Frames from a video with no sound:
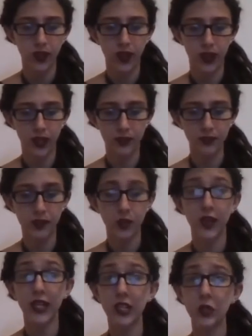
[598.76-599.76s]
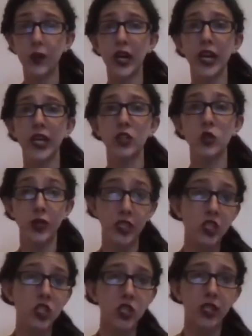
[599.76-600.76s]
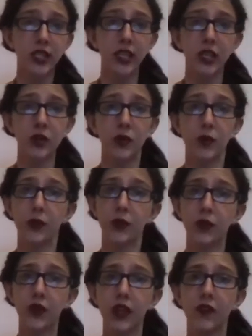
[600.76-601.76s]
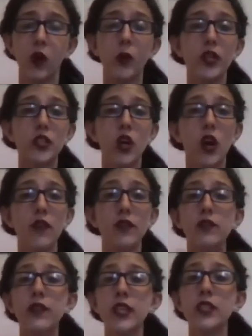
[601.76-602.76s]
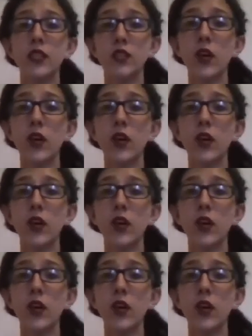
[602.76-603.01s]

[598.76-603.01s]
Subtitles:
So that's why traditionally they've always carved faces